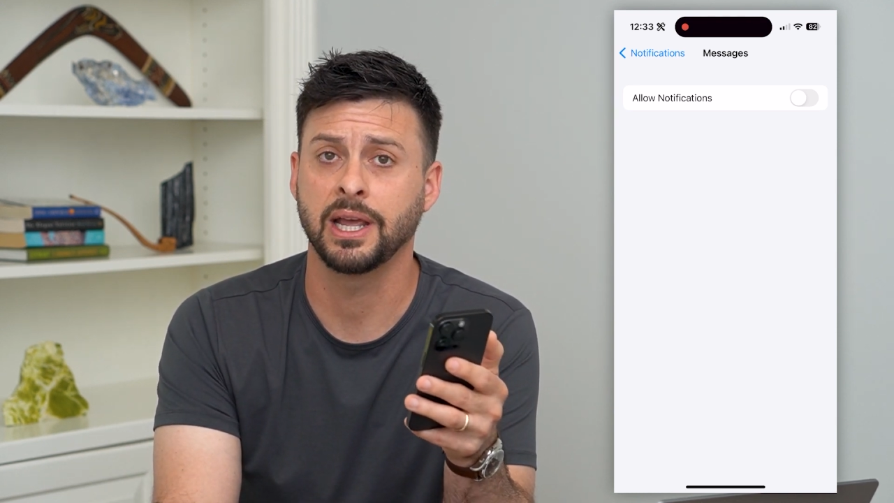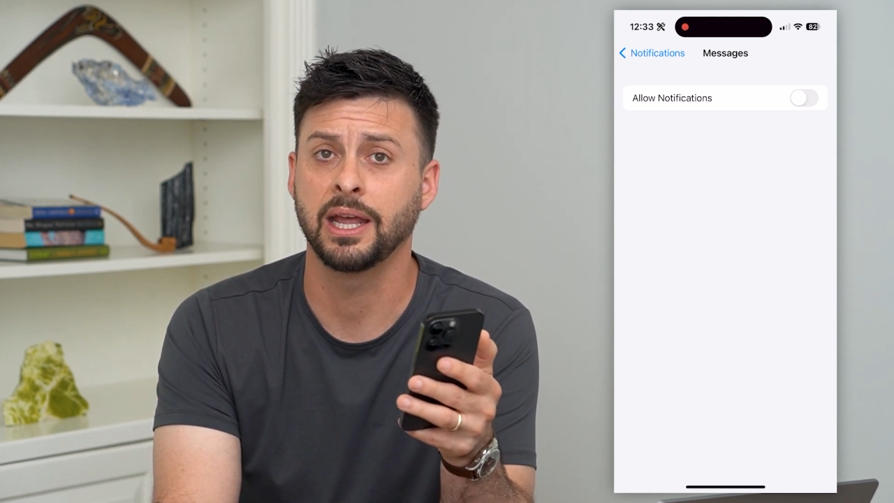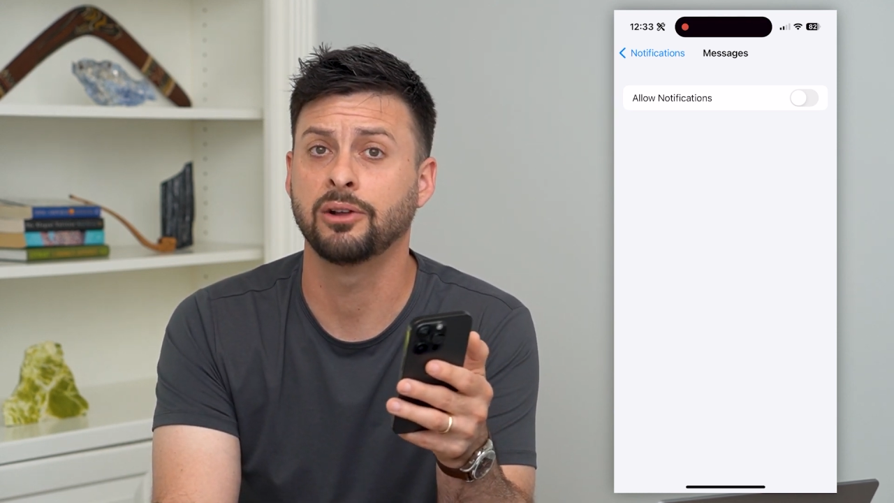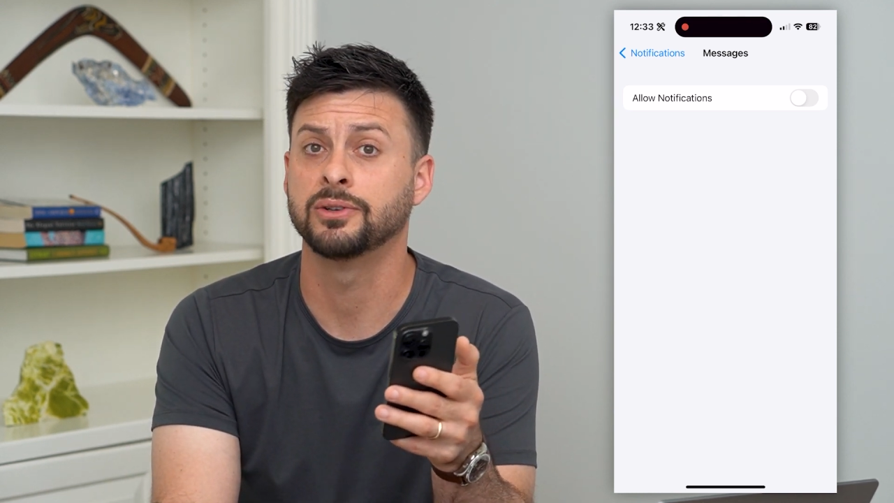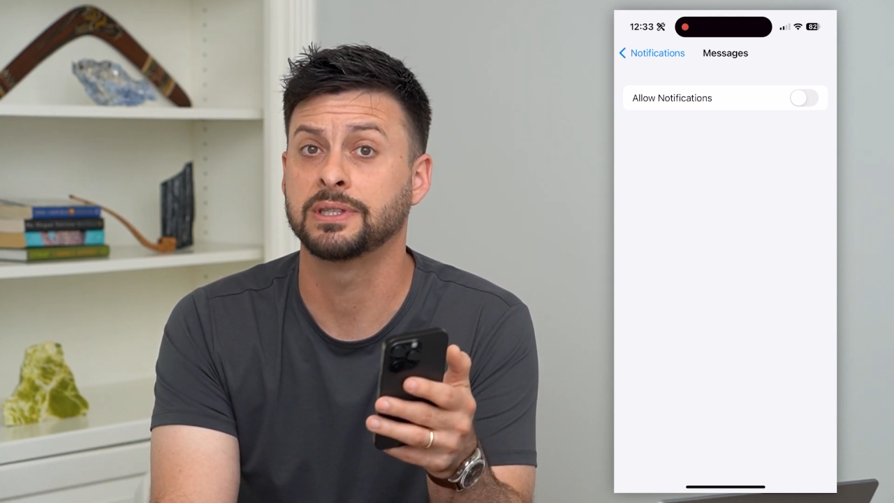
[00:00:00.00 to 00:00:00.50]

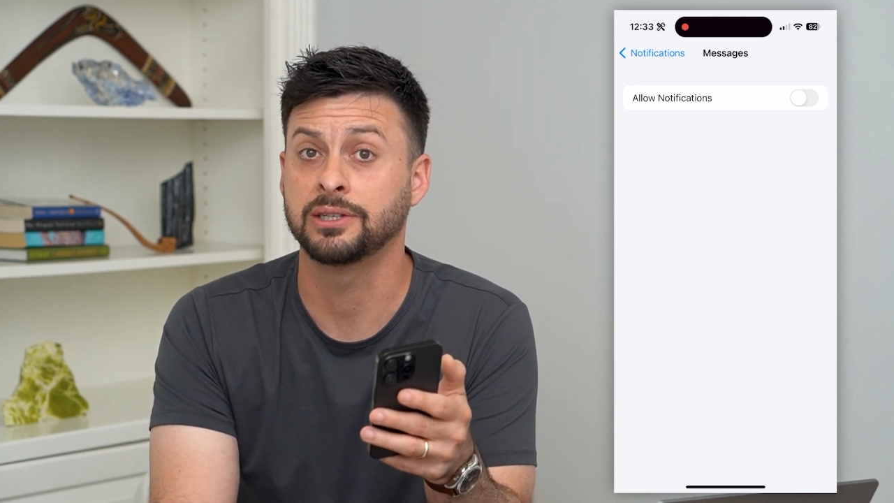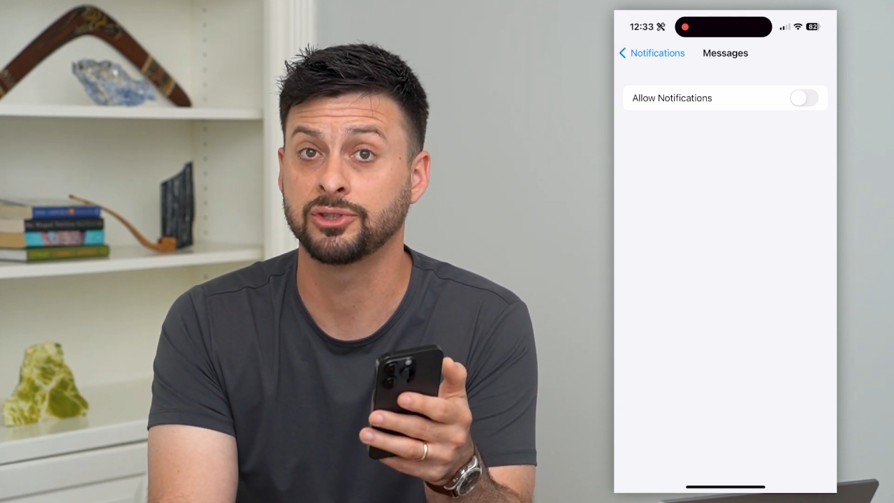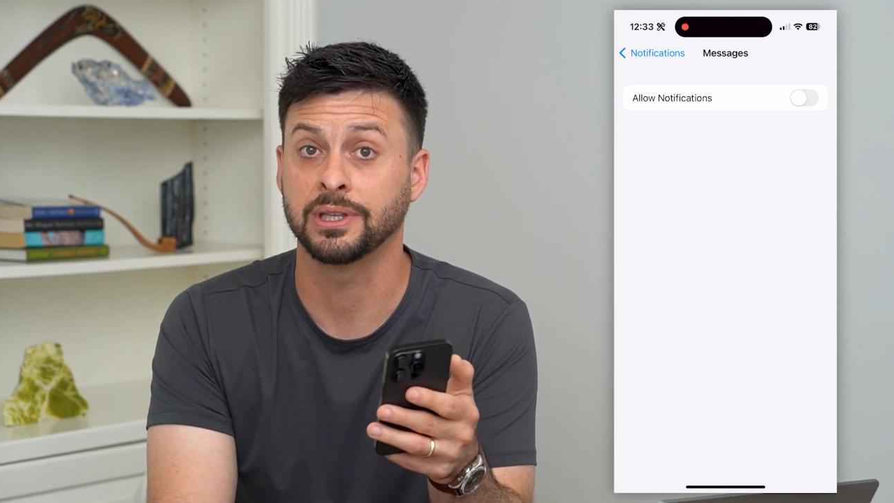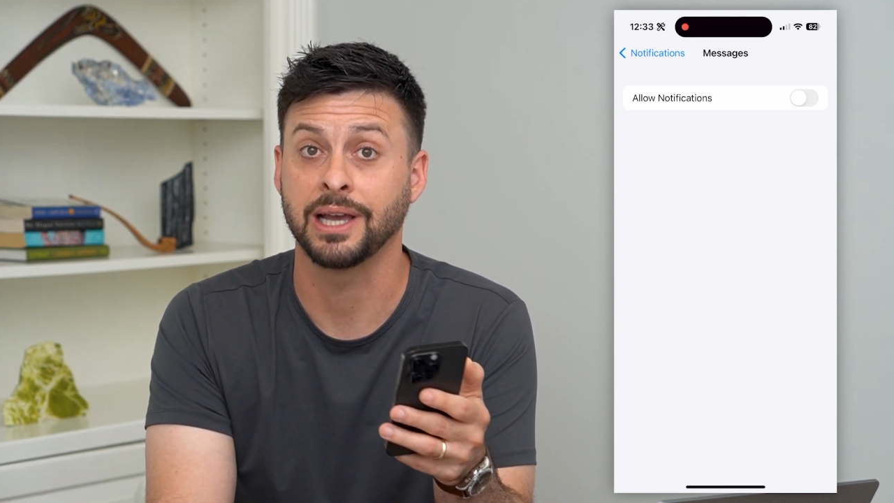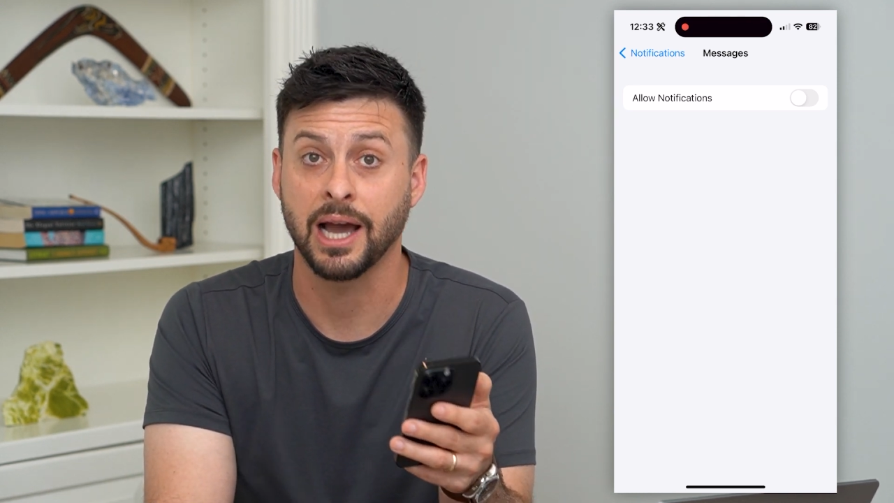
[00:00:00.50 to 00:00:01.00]
and it'll
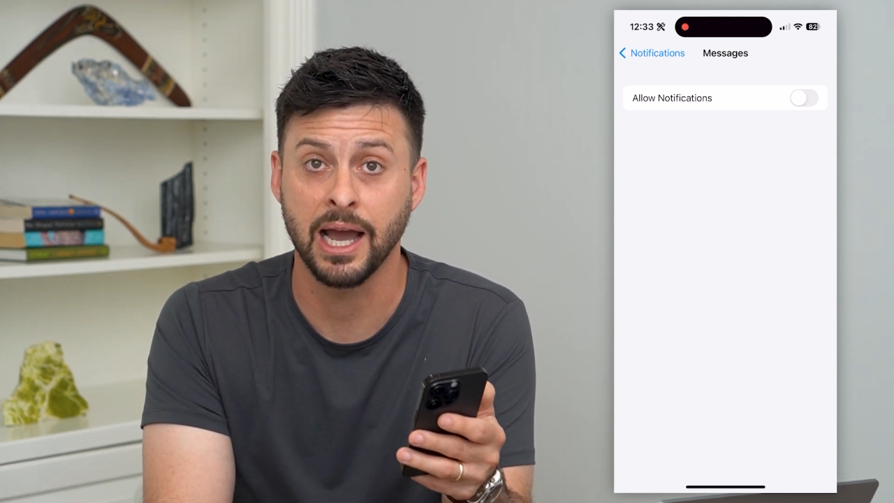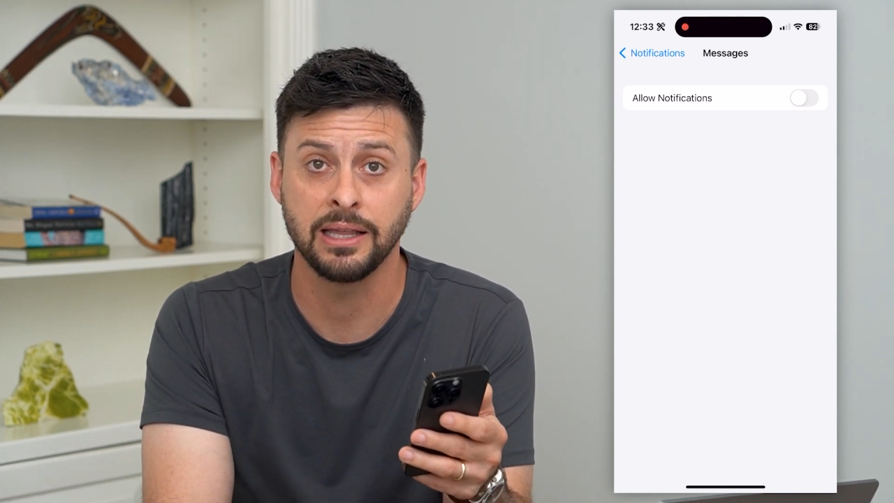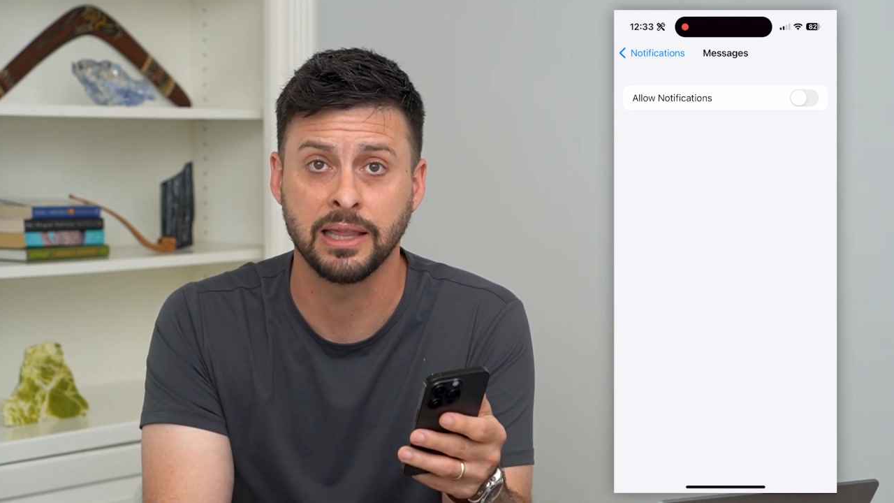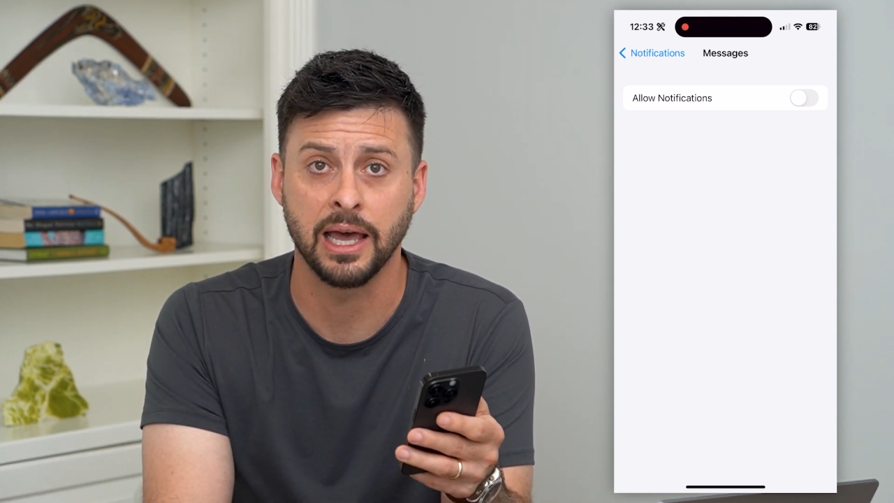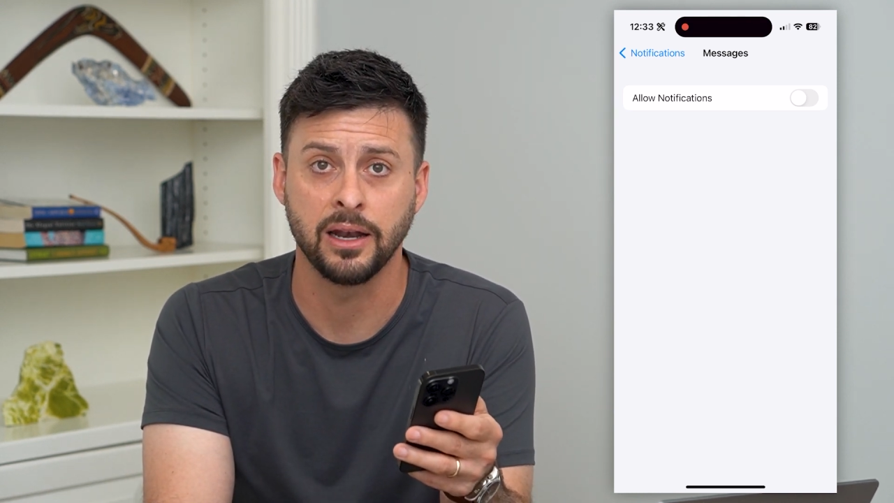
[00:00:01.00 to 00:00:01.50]
essentially
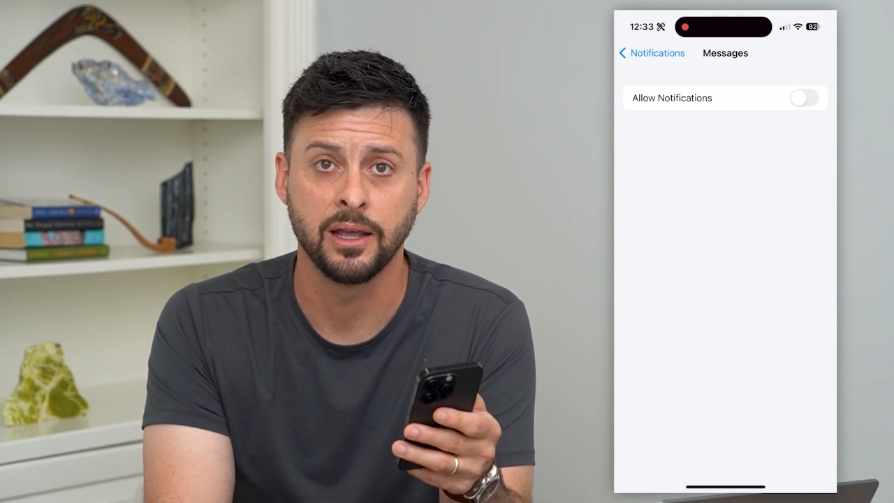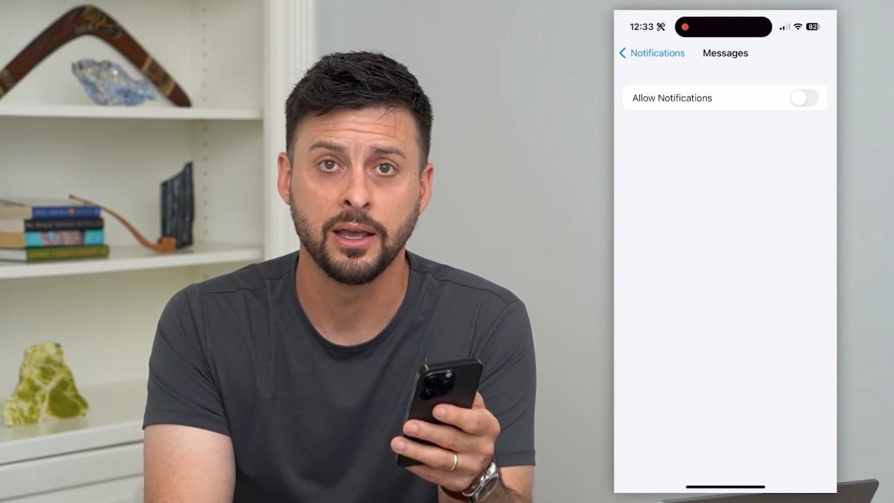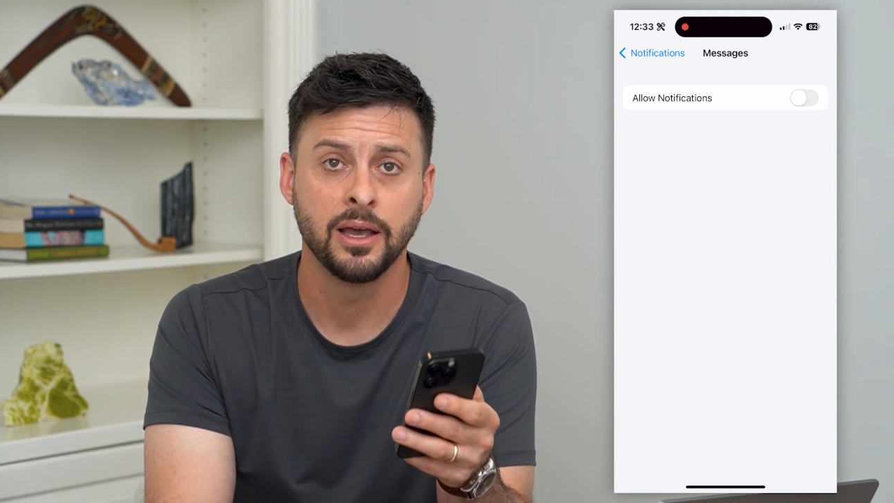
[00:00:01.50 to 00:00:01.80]
hide that